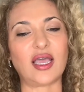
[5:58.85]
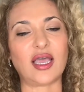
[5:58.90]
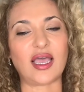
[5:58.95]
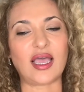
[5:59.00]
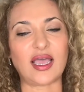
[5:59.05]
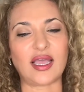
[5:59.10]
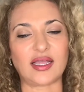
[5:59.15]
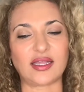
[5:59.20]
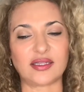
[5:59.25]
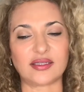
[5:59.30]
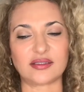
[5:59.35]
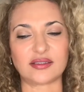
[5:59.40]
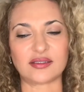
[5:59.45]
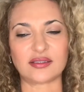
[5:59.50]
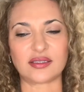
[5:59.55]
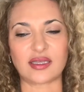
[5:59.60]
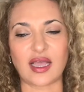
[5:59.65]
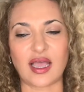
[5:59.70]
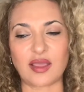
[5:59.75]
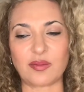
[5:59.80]
and
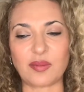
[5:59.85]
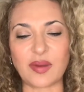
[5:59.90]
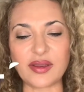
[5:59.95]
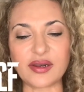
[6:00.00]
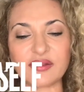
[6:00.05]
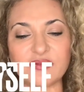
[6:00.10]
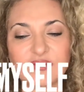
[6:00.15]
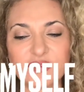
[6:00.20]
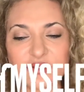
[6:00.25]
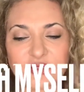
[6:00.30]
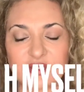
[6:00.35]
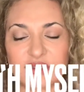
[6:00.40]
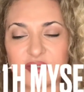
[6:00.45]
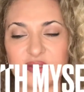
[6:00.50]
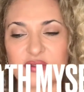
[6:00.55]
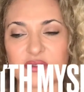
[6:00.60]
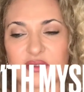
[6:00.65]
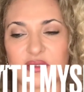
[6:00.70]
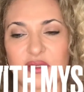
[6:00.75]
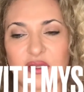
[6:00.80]
I benefited
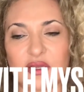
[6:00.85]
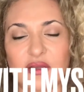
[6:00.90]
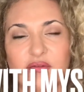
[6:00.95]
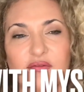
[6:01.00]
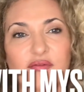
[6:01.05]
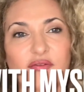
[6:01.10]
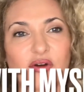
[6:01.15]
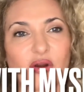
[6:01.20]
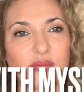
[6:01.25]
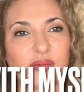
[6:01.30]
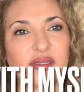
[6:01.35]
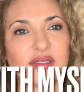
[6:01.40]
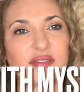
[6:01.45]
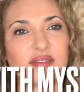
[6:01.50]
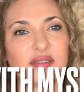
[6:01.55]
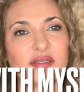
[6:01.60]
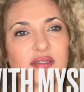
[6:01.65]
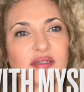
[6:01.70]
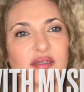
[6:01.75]
from it.